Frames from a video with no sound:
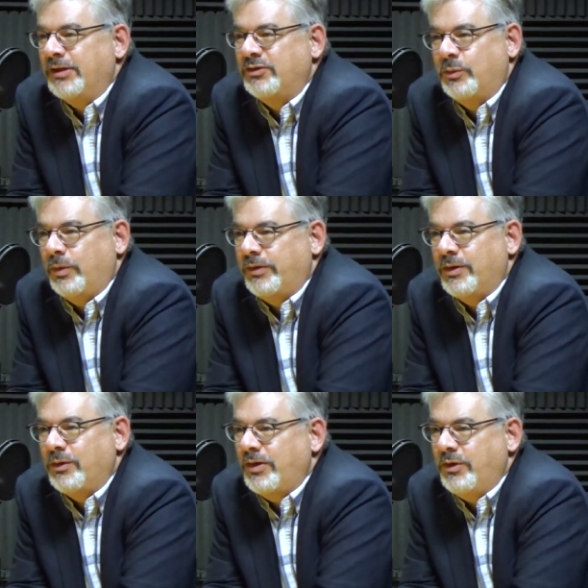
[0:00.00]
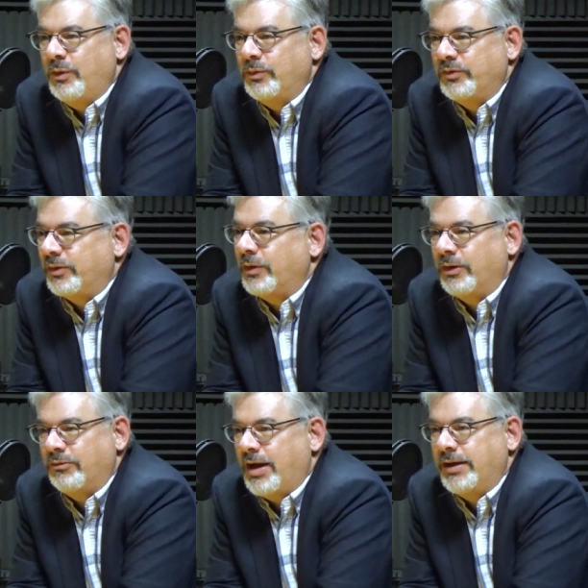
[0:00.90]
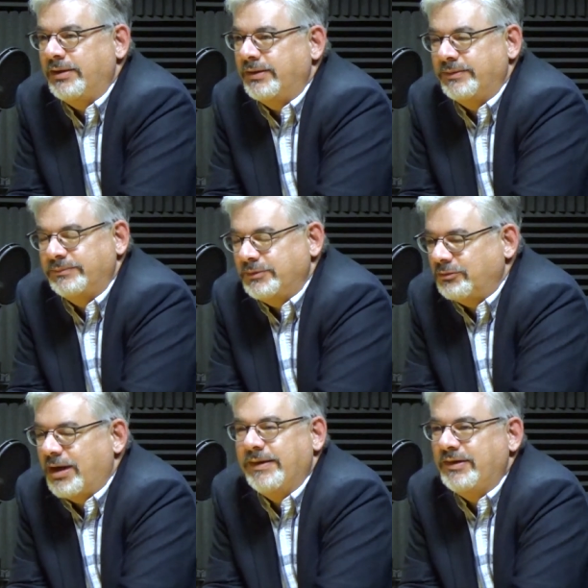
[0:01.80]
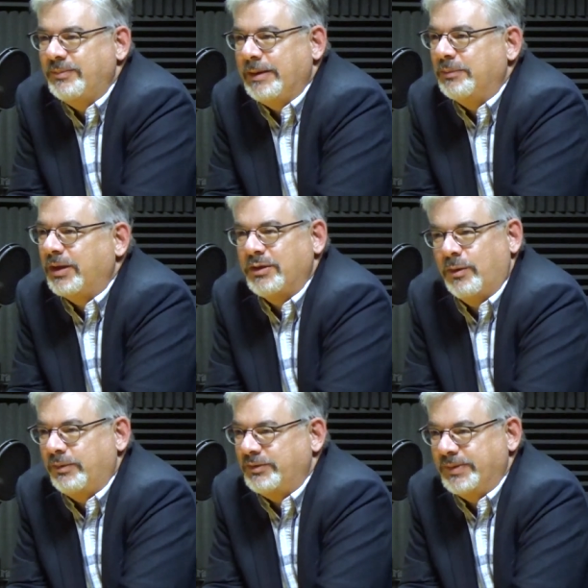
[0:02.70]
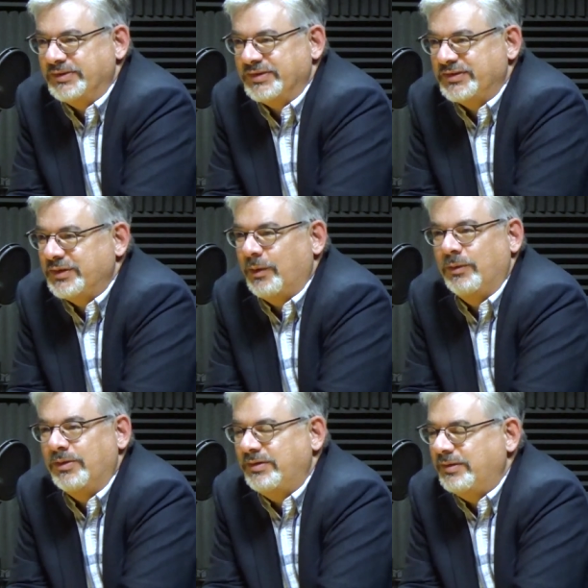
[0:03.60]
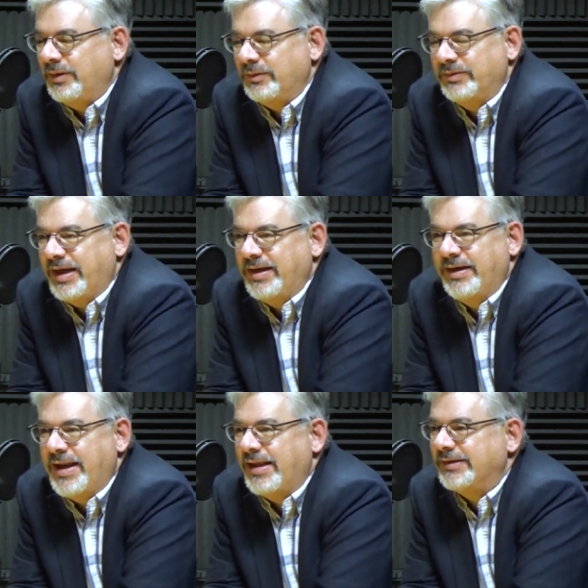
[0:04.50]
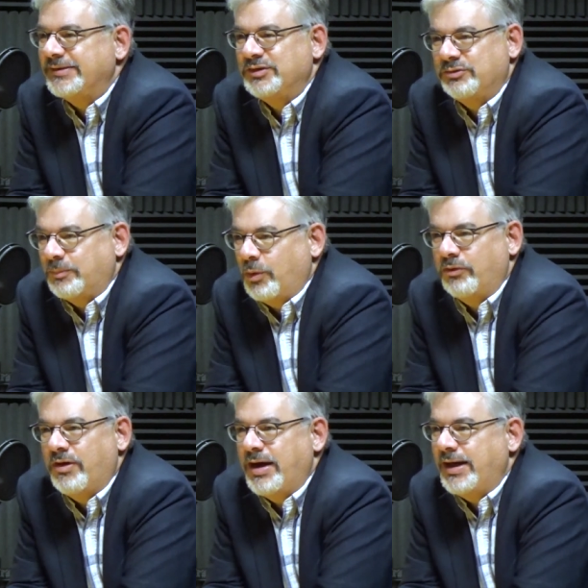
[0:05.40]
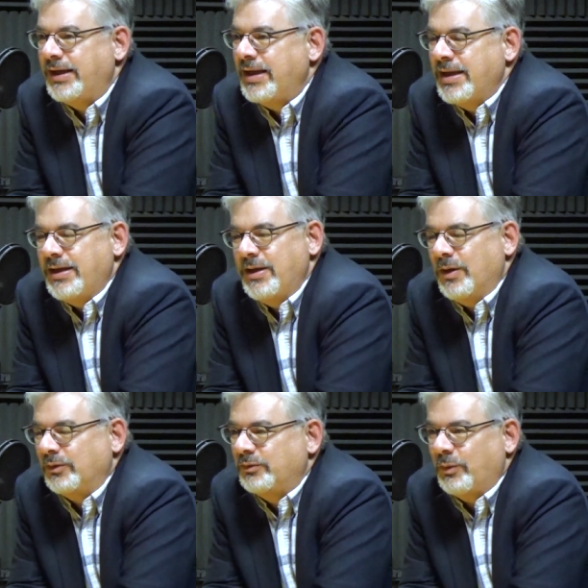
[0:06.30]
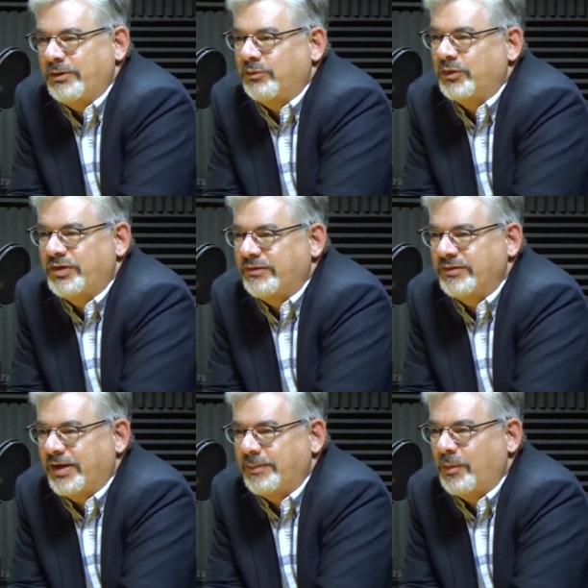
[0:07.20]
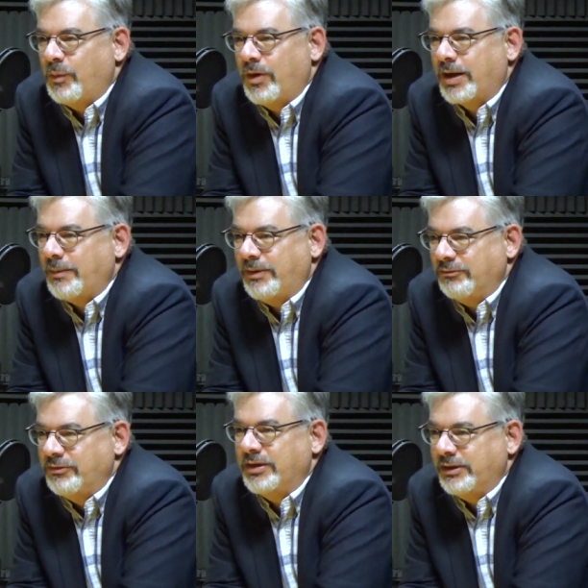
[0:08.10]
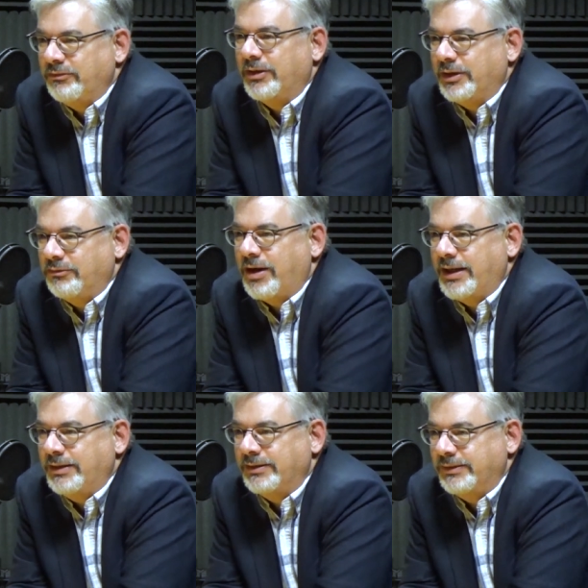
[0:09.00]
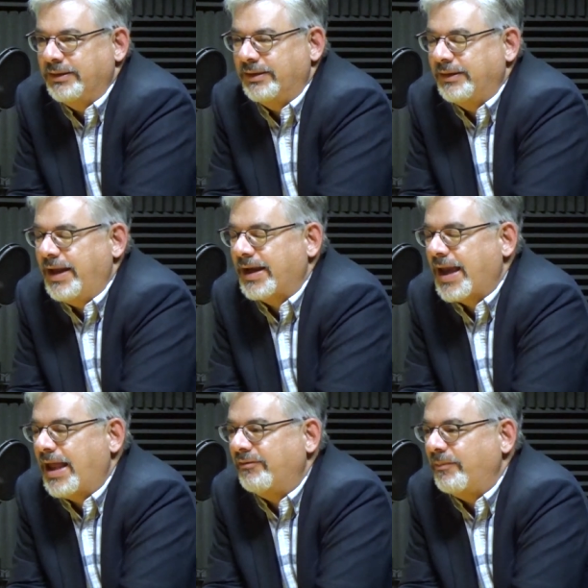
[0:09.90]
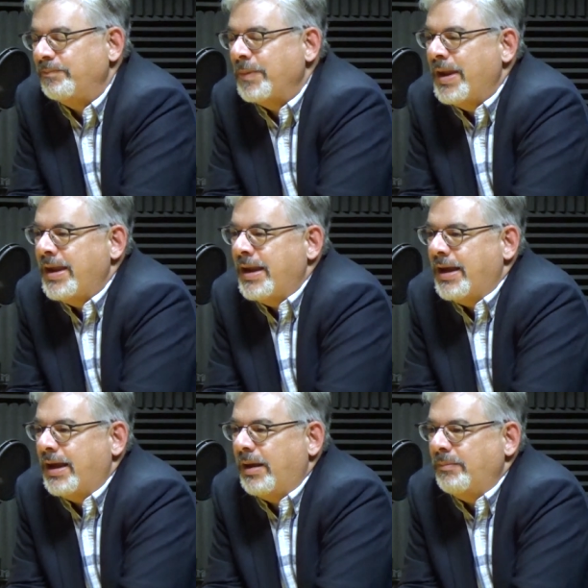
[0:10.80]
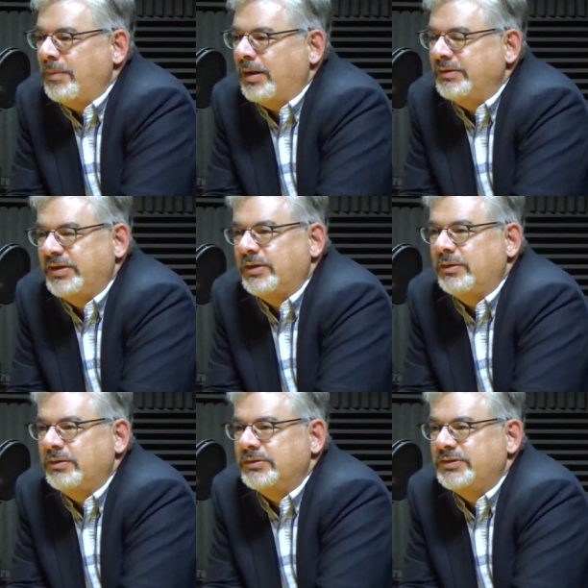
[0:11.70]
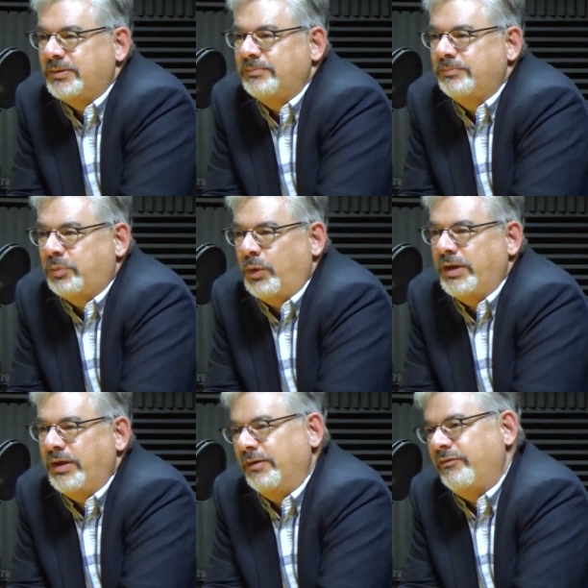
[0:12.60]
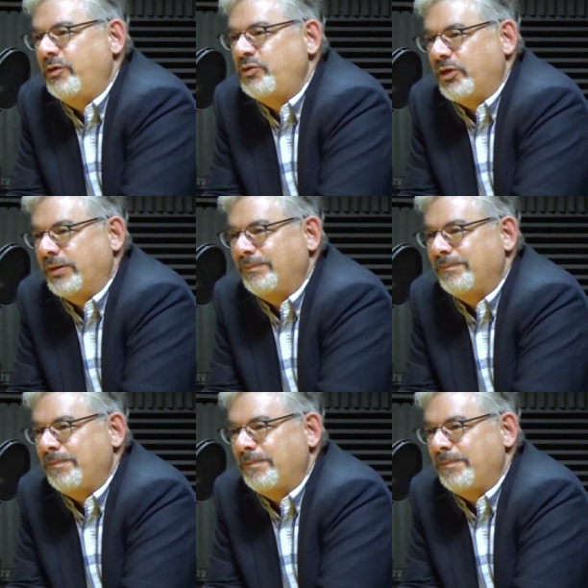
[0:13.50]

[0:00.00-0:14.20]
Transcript: And so what they're going to do is they're going to grind grind these people like nobody's business. You know, you know, data analysis, report writing, you know, 24/7 type of work. I mean, really, really grind uh, the heck out of them um, until some point in the future.